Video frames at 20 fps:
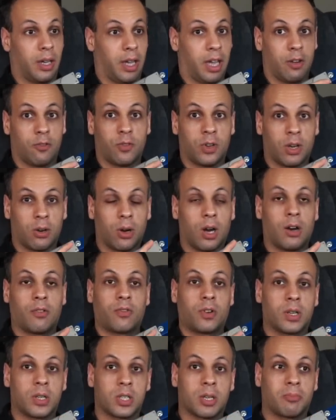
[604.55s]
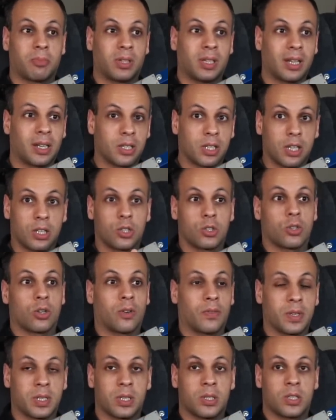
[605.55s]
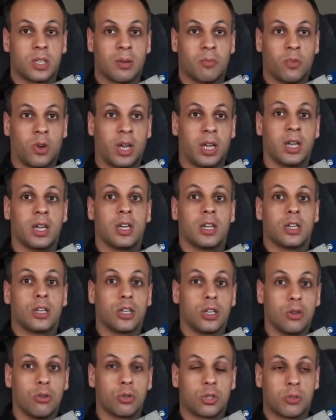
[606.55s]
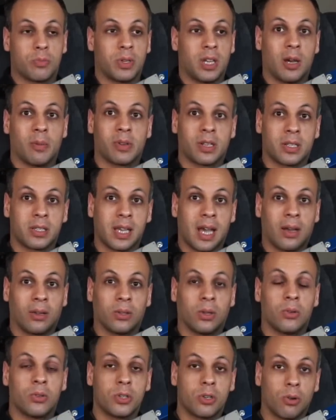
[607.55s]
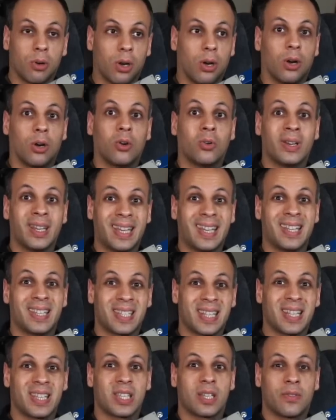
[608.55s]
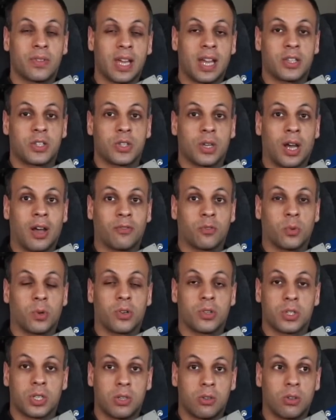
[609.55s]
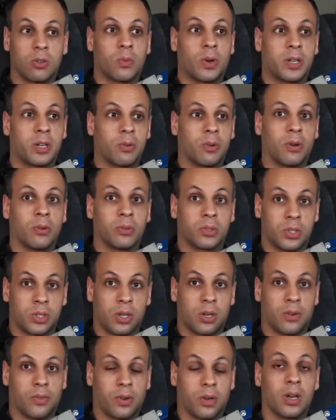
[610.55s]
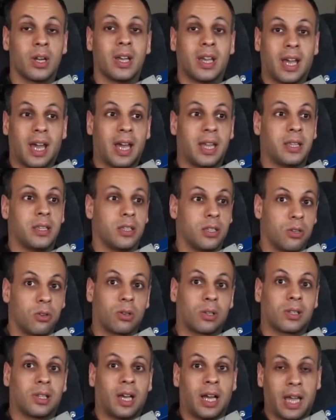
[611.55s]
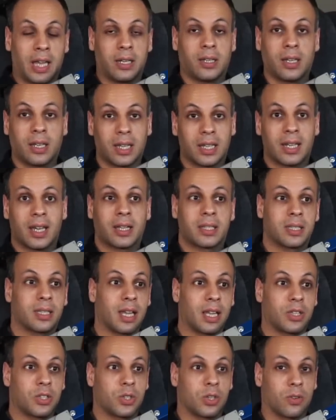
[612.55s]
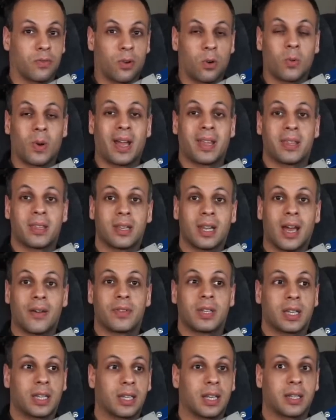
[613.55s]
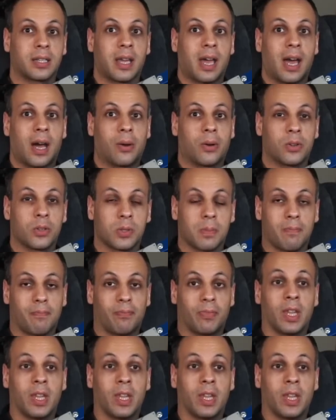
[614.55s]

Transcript: If we are offering something that is a service in some way, you should be able to download your own instance of that software so you can run your own server and your client can connect to that server rather than having to connect to ours.